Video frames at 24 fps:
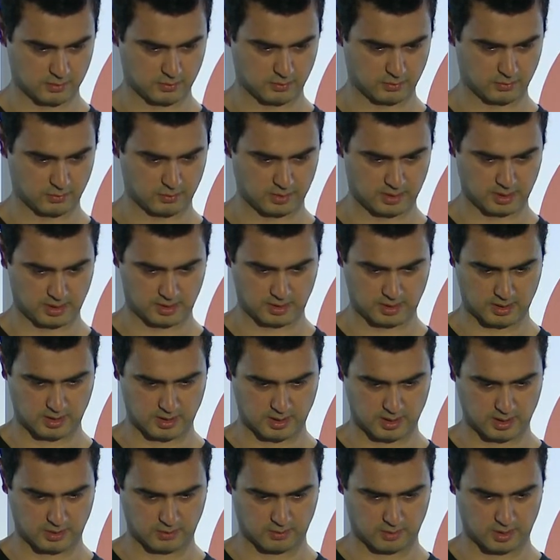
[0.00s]
We
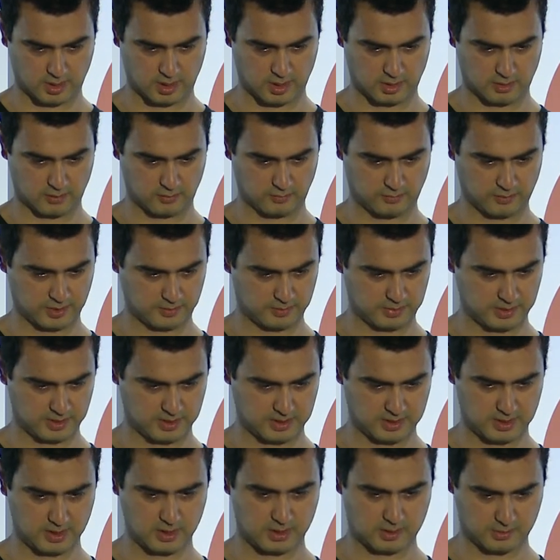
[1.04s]
have our
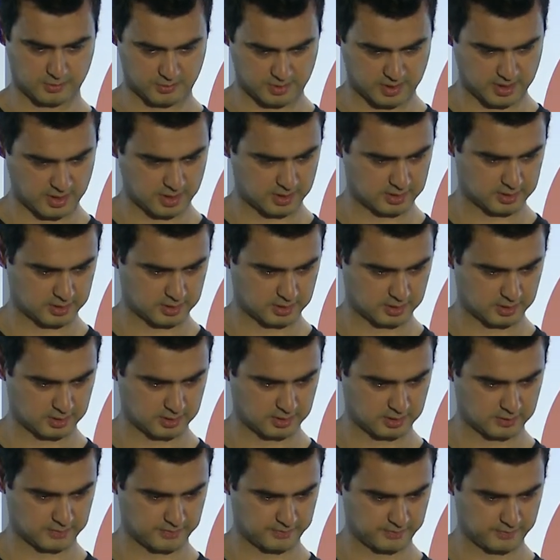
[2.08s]
VPC created.
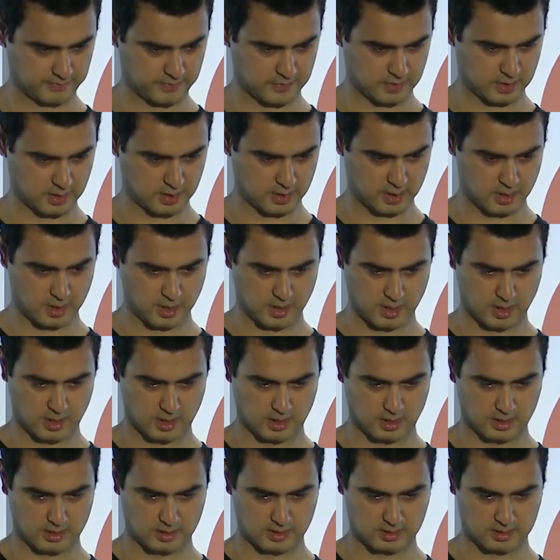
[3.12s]

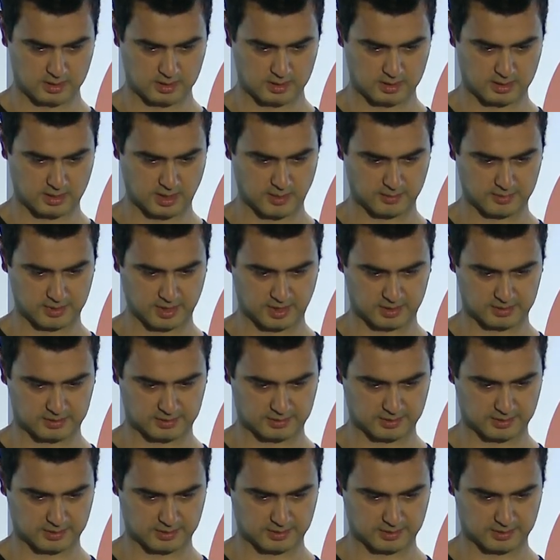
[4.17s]
Subnets